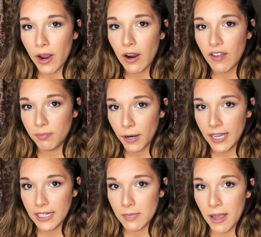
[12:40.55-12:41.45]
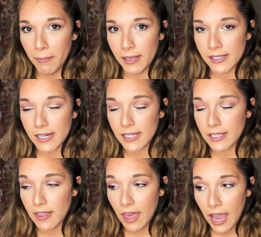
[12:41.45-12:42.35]
where I've branded my
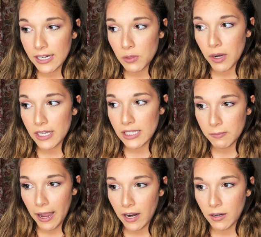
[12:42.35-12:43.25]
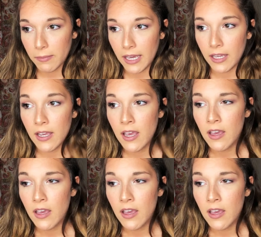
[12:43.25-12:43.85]
business. That is what inspired me.